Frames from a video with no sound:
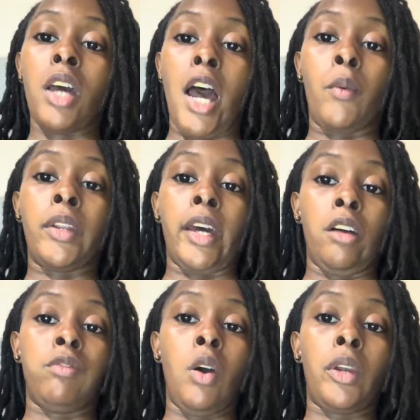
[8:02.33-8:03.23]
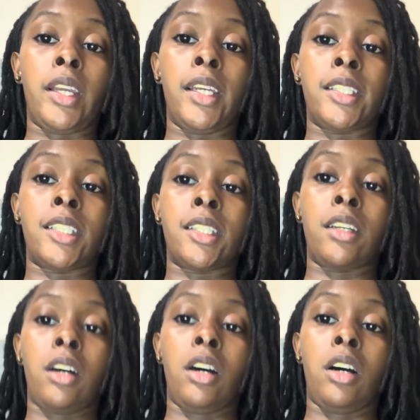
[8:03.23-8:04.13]
I will now focus
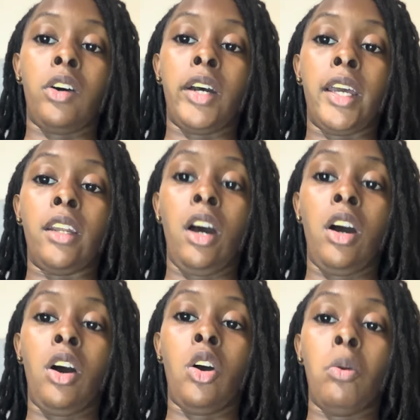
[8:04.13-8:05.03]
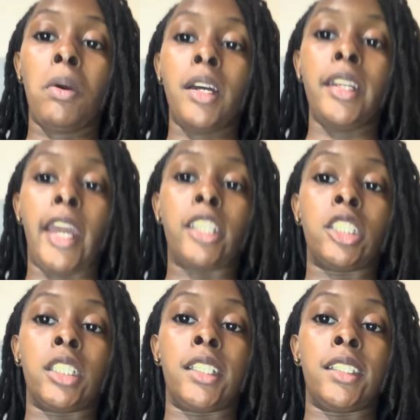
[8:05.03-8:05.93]
on home
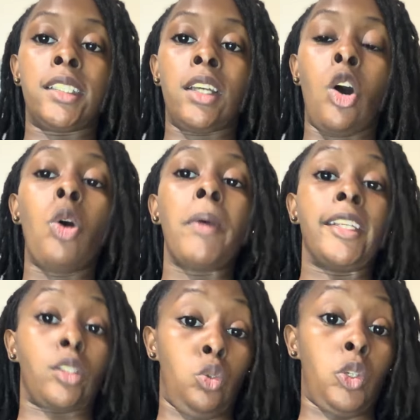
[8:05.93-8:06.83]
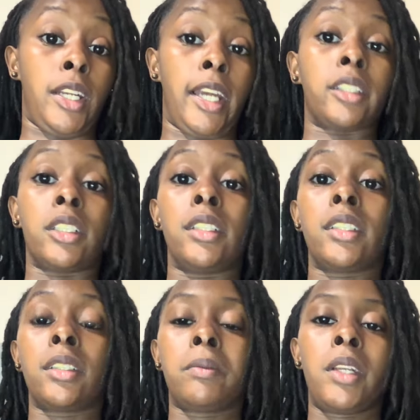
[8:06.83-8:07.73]
and school
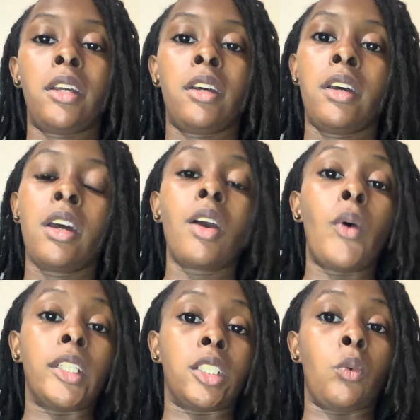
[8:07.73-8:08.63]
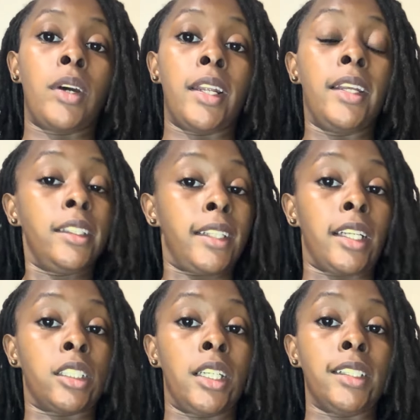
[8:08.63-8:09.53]
connections. Question 1 in this
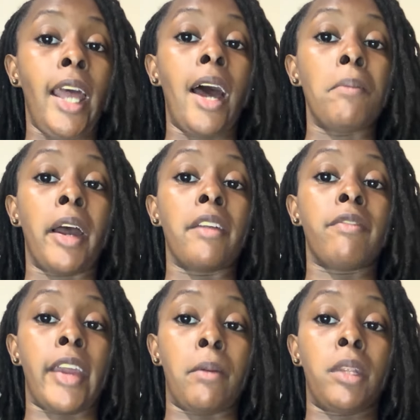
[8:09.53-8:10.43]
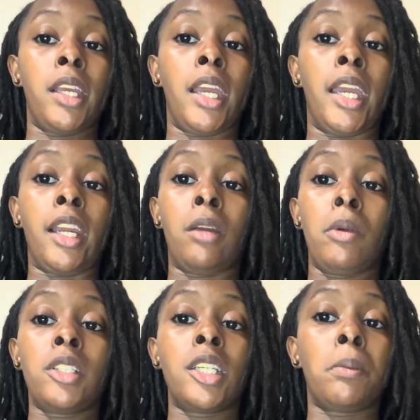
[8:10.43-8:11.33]
section is, how might family and
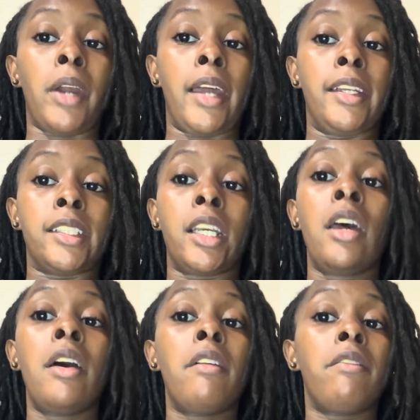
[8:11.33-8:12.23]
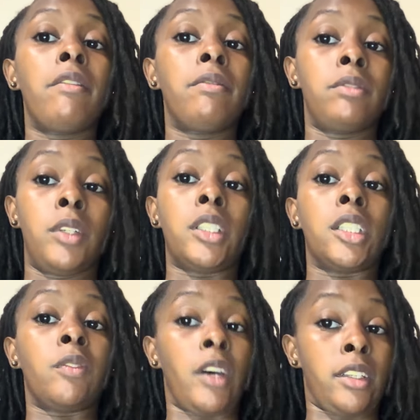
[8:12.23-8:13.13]
community practice, which
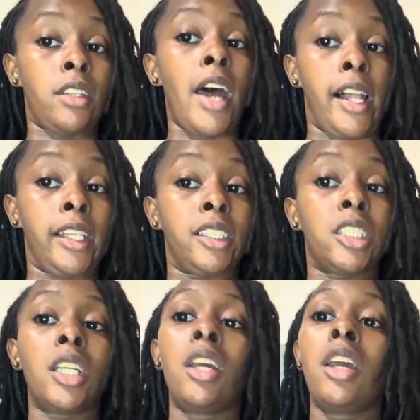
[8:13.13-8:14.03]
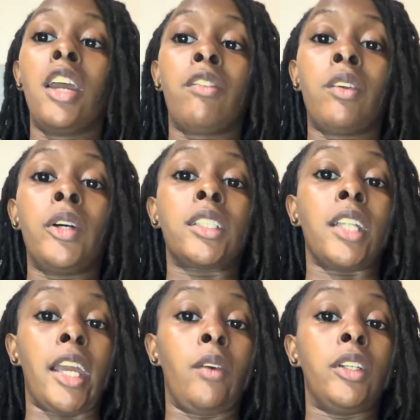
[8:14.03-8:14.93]
is funds of knowledge, influence
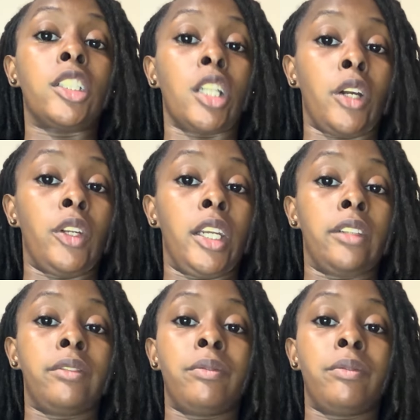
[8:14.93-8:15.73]
language learning?